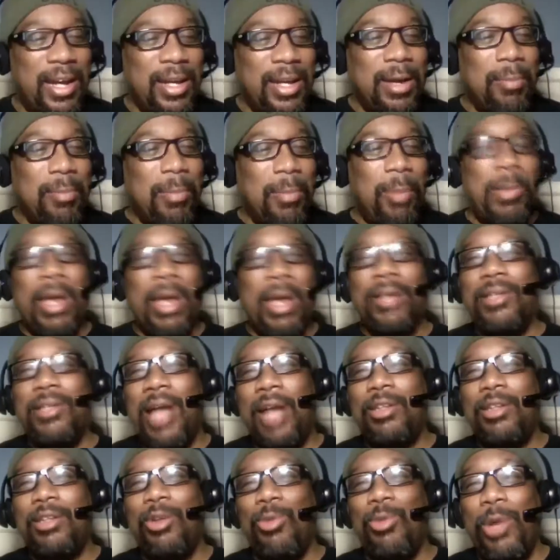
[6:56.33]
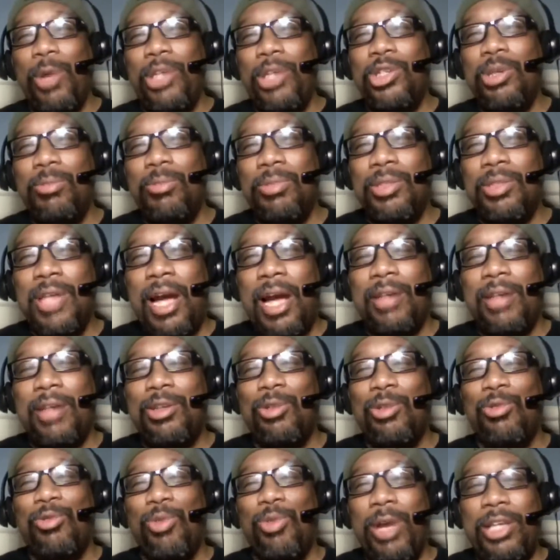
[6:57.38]
my man, Dr. Richard
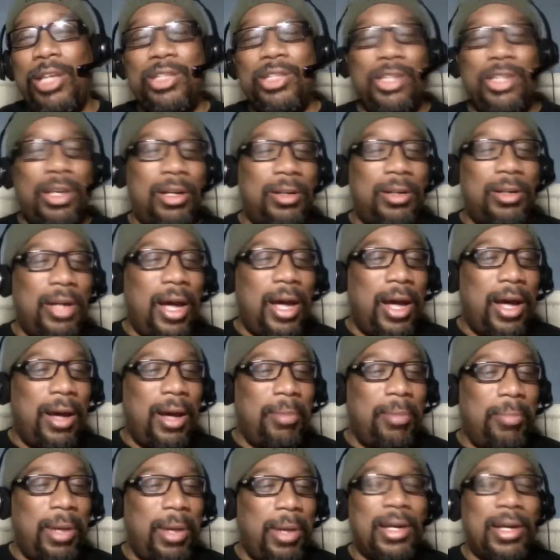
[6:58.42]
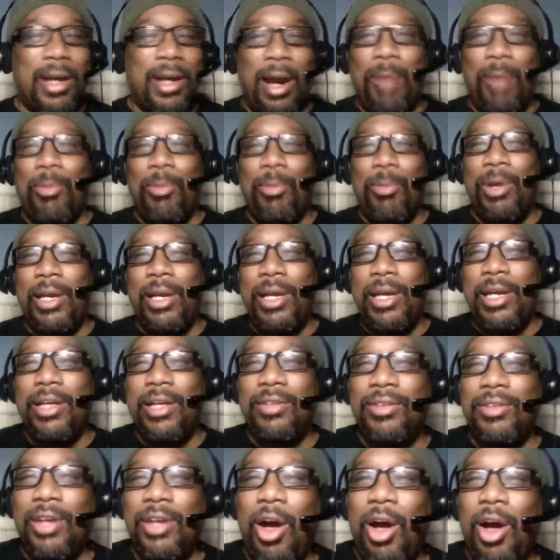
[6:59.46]
Montgomery
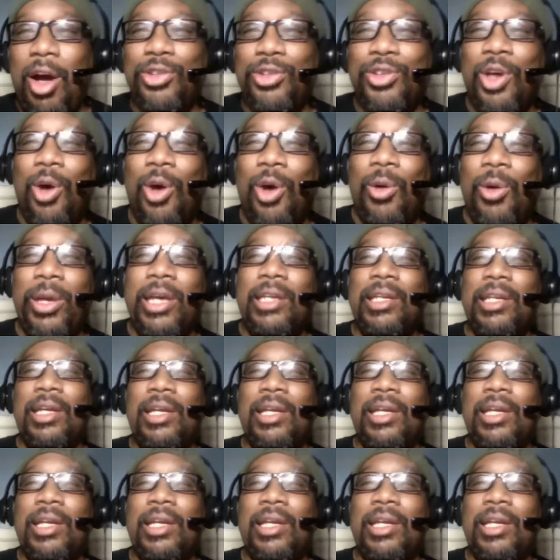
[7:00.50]
is also in the.